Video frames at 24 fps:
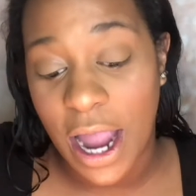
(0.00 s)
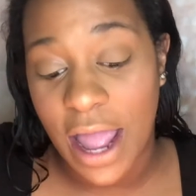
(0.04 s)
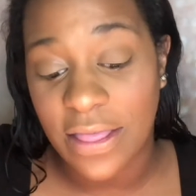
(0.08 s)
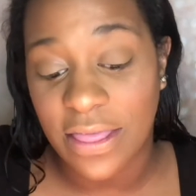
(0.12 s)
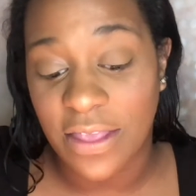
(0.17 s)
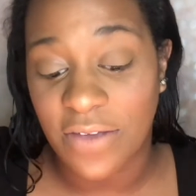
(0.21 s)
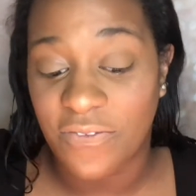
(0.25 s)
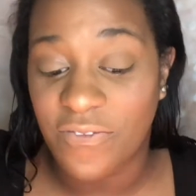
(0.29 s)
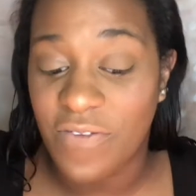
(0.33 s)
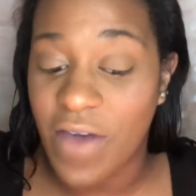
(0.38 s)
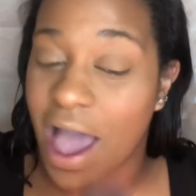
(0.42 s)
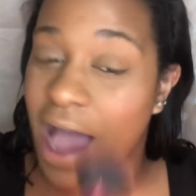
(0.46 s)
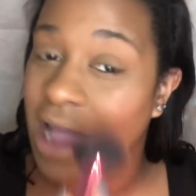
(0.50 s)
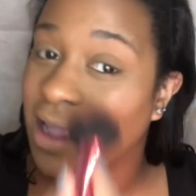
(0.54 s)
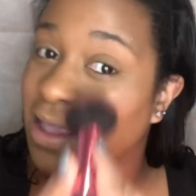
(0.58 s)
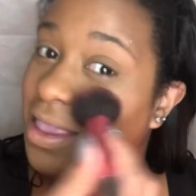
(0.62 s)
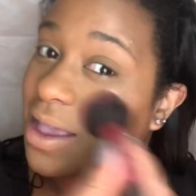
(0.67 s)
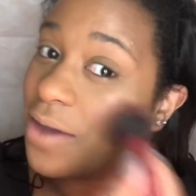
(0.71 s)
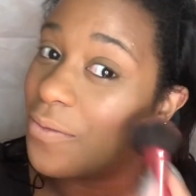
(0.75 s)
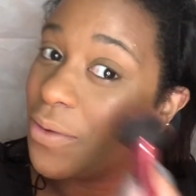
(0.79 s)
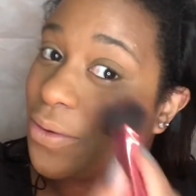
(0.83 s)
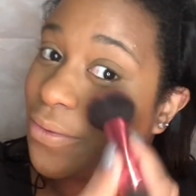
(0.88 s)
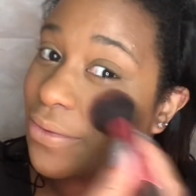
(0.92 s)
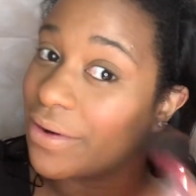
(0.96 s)
And the fact
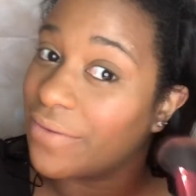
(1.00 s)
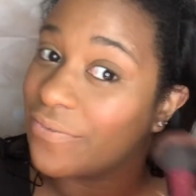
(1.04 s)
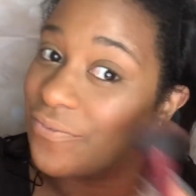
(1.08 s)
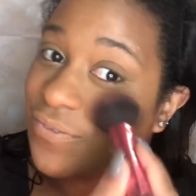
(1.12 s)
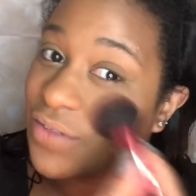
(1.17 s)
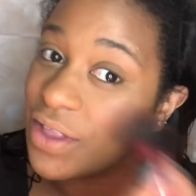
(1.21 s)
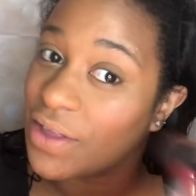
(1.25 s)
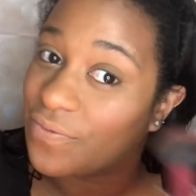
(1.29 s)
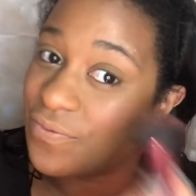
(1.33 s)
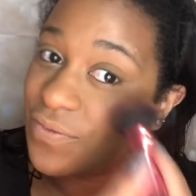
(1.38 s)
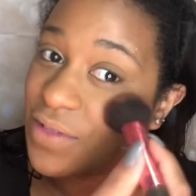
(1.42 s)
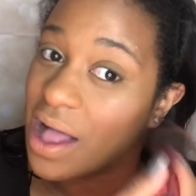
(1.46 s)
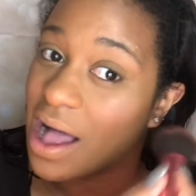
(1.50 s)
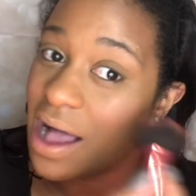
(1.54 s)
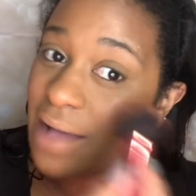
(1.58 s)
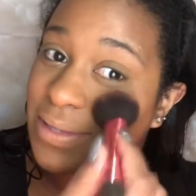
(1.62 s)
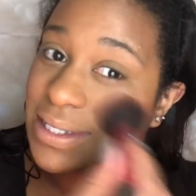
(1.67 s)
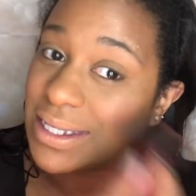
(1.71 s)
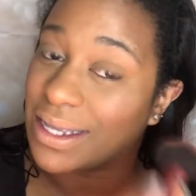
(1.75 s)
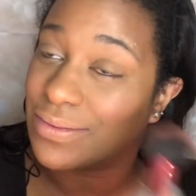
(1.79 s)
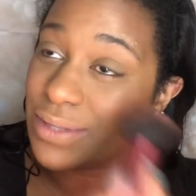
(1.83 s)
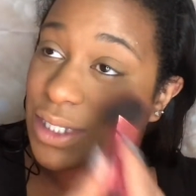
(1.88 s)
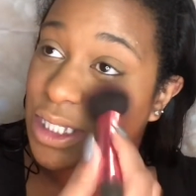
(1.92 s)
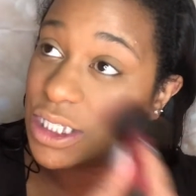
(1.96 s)
that we were in flip
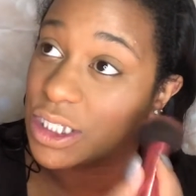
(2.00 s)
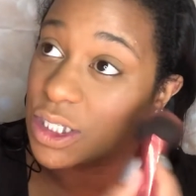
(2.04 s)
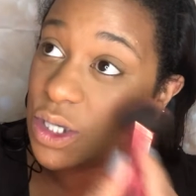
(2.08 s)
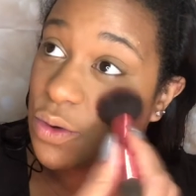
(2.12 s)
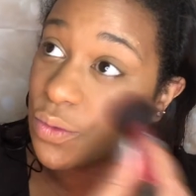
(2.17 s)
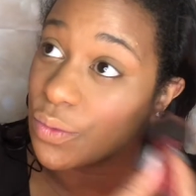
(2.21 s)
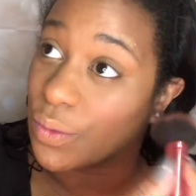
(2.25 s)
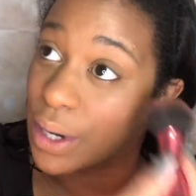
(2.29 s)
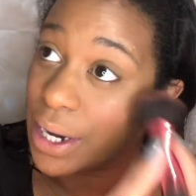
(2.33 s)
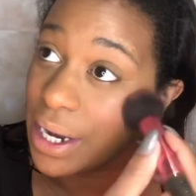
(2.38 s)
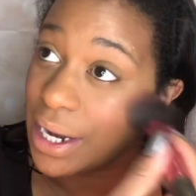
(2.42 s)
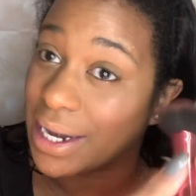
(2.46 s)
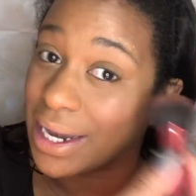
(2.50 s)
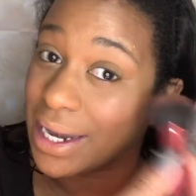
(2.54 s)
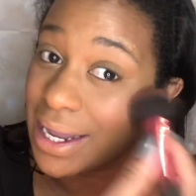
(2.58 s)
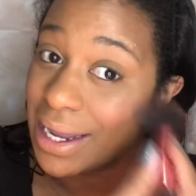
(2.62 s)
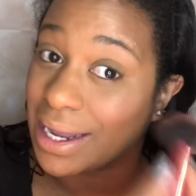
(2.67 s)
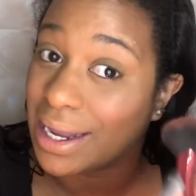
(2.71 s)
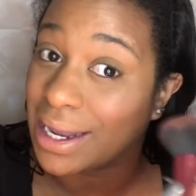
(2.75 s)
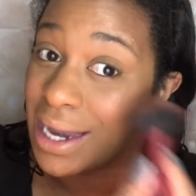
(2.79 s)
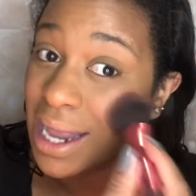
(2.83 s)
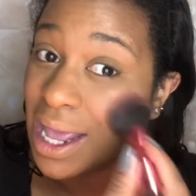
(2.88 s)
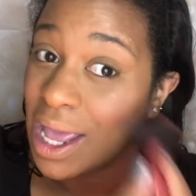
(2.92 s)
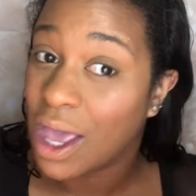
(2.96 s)
flops, it was still
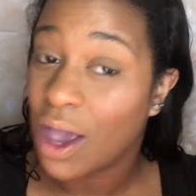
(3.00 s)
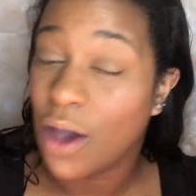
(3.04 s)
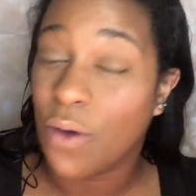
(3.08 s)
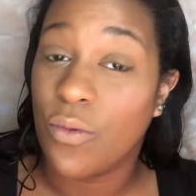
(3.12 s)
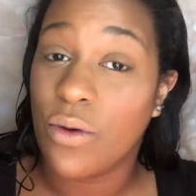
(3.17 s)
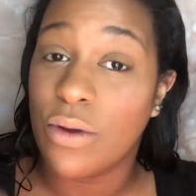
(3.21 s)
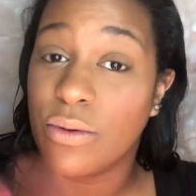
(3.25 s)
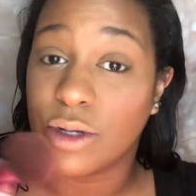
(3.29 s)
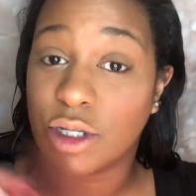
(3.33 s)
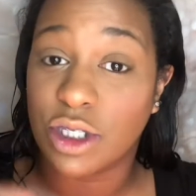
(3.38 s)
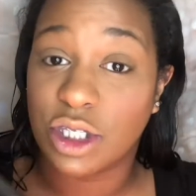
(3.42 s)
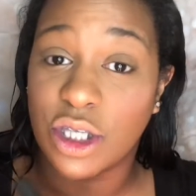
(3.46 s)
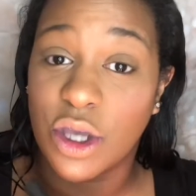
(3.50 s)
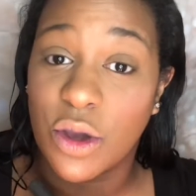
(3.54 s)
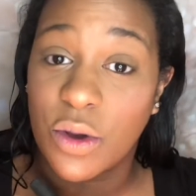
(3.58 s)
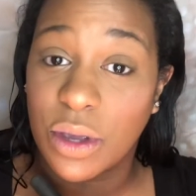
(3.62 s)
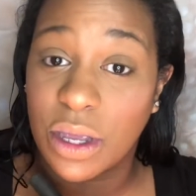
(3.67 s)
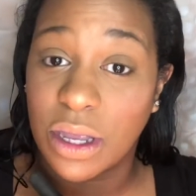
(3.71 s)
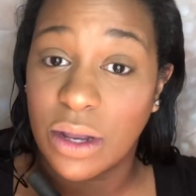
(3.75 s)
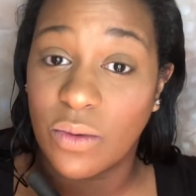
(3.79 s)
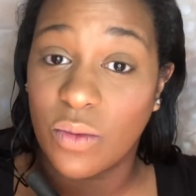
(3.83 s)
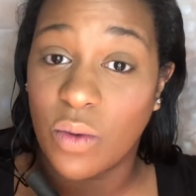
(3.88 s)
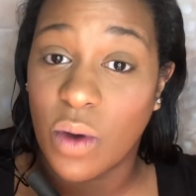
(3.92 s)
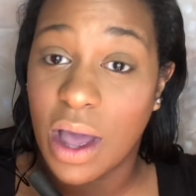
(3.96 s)
raining, we were
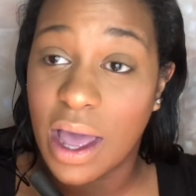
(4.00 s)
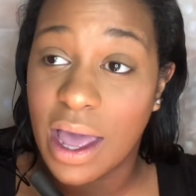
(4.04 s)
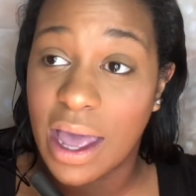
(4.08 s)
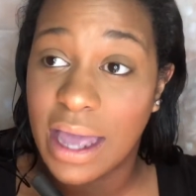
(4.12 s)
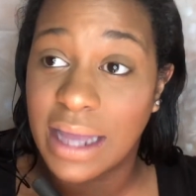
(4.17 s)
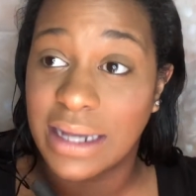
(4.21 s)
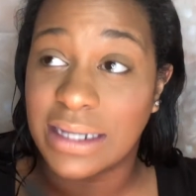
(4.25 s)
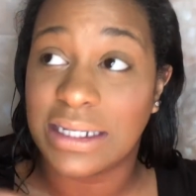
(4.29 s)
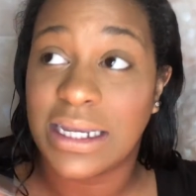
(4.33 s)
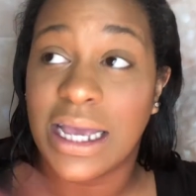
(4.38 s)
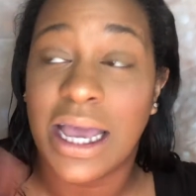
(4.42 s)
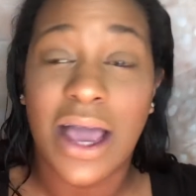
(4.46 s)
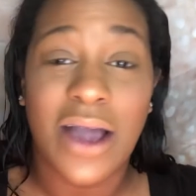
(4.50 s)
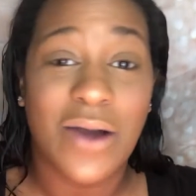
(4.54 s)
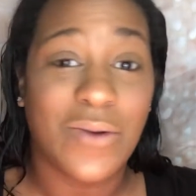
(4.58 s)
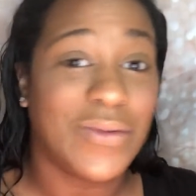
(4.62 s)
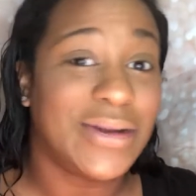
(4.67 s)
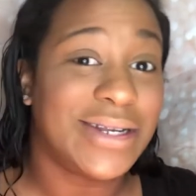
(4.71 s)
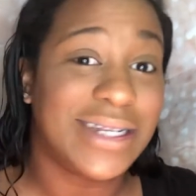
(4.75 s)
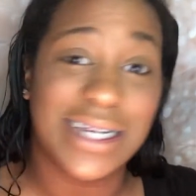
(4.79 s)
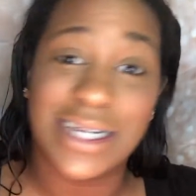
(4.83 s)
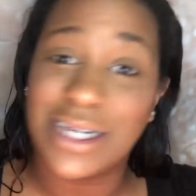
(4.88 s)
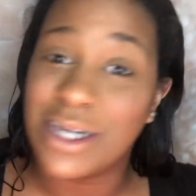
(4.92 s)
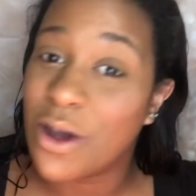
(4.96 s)
soaking wet, we
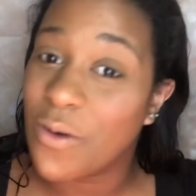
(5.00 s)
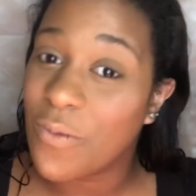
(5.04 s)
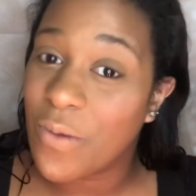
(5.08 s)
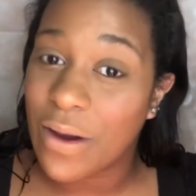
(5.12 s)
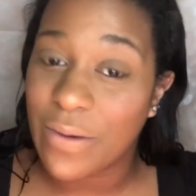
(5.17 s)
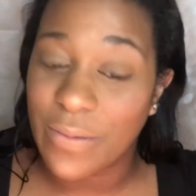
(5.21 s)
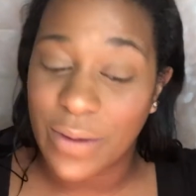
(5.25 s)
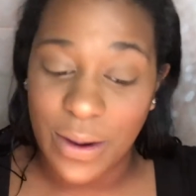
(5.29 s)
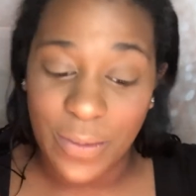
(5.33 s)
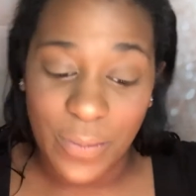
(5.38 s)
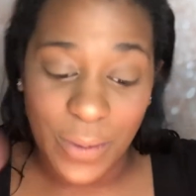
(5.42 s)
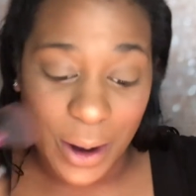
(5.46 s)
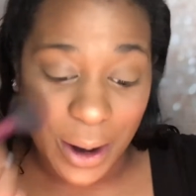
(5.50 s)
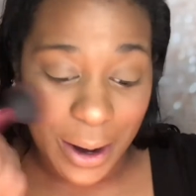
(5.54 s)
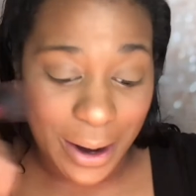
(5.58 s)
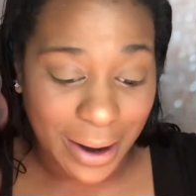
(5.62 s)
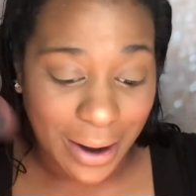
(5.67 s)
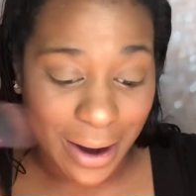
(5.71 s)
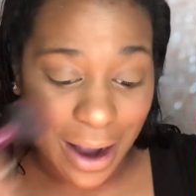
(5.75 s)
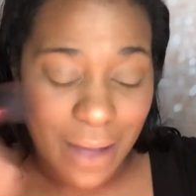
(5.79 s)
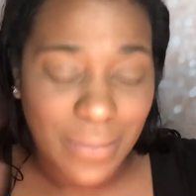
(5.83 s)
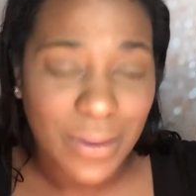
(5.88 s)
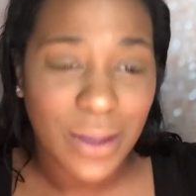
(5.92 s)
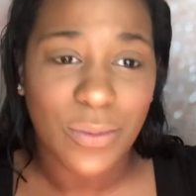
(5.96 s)
didn't know where we
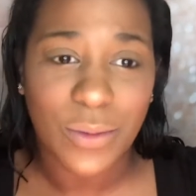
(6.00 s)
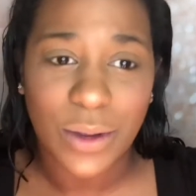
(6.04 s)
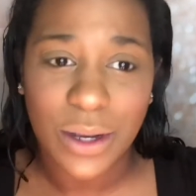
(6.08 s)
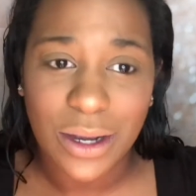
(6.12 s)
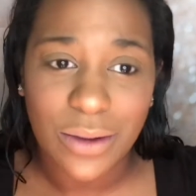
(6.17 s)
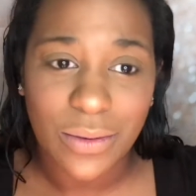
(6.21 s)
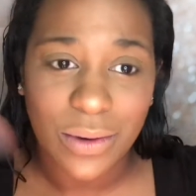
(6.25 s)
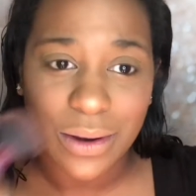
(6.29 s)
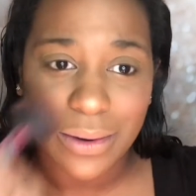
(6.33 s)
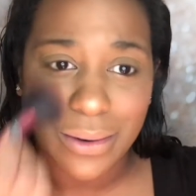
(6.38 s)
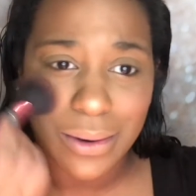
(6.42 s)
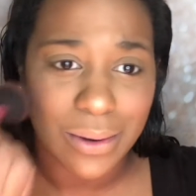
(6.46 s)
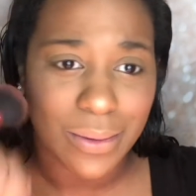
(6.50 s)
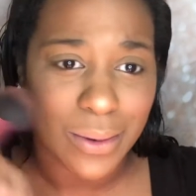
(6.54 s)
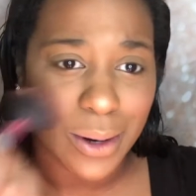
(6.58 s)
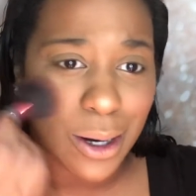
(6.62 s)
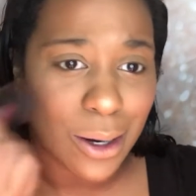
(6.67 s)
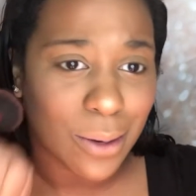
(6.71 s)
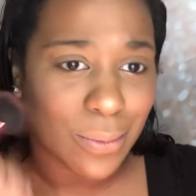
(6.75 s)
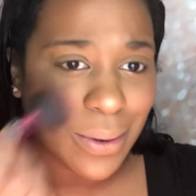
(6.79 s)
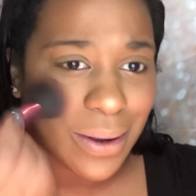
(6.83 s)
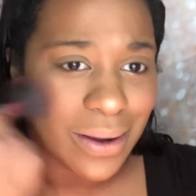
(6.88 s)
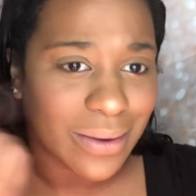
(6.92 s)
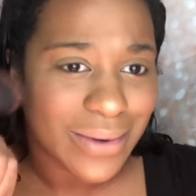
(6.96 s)
were. I mean, we knew where we were,
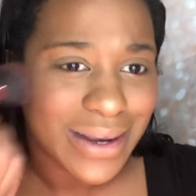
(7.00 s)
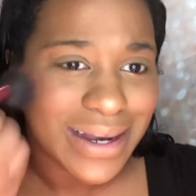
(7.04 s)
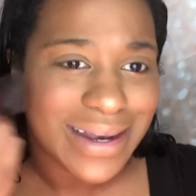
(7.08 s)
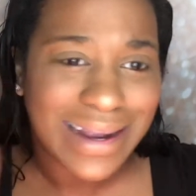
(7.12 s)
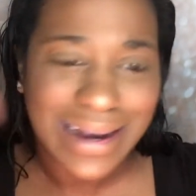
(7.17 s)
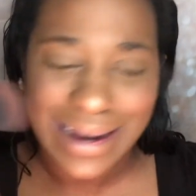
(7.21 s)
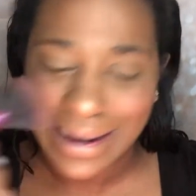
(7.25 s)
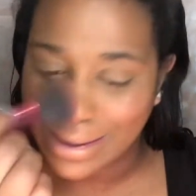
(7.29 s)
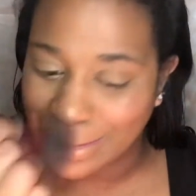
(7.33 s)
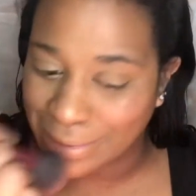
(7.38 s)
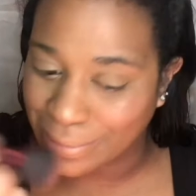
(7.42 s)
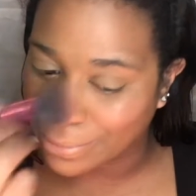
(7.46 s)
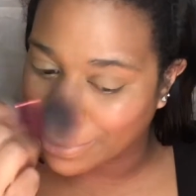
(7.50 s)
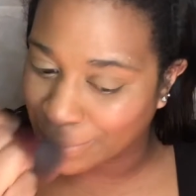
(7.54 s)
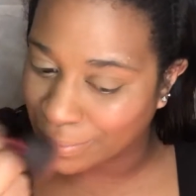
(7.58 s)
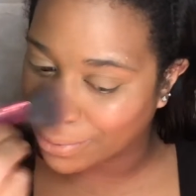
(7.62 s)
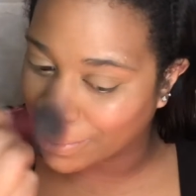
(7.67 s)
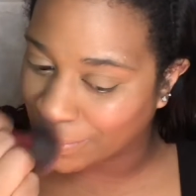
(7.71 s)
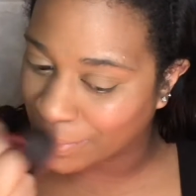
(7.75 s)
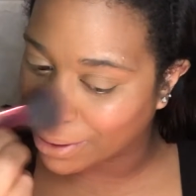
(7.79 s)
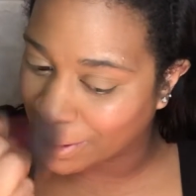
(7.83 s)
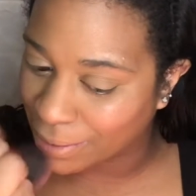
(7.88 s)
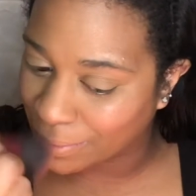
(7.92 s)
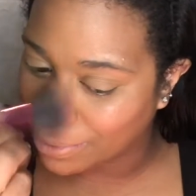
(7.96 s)
but we didn't know where we
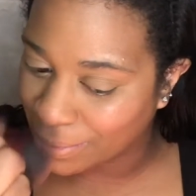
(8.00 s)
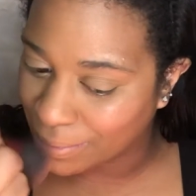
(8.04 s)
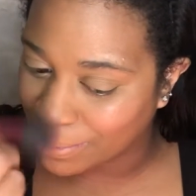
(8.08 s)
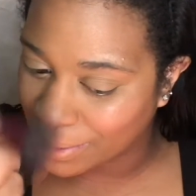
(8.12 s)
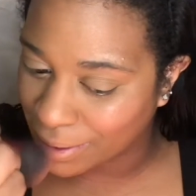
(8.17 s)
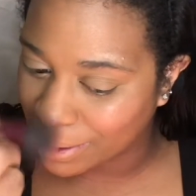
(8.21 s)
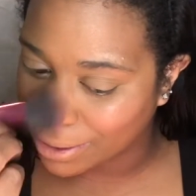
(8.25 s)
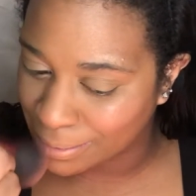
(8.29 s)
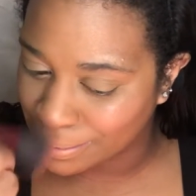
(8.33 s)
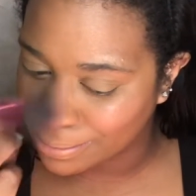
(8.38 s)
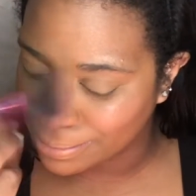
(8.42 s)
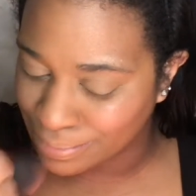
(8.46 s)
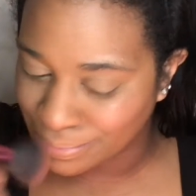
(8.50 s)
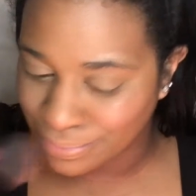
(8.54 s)
were. We were,